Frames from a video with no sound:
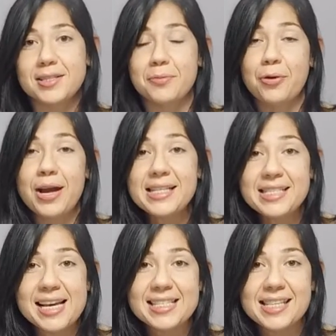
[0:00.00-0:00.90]
I'm
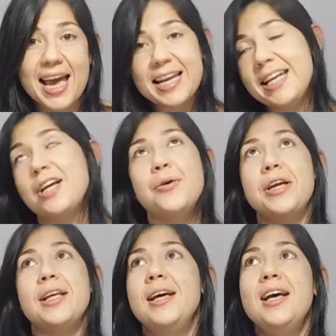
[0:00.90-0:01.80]
crazy excited and
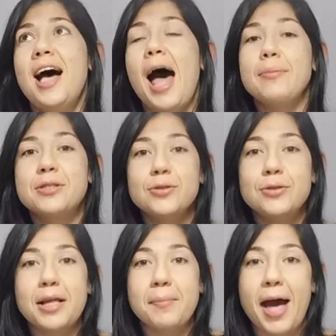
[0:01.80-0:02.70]
going
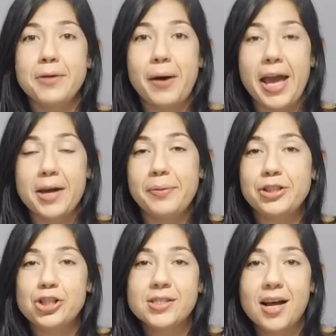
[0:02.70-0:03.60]
absolutely mad buying a
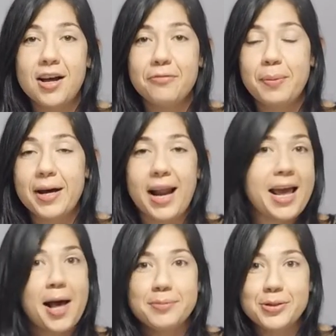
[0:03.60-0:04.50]
bunch of stuff, but I
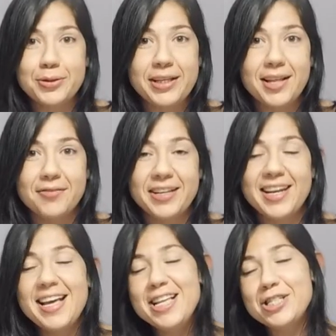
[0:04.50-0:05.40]
absolutely love it.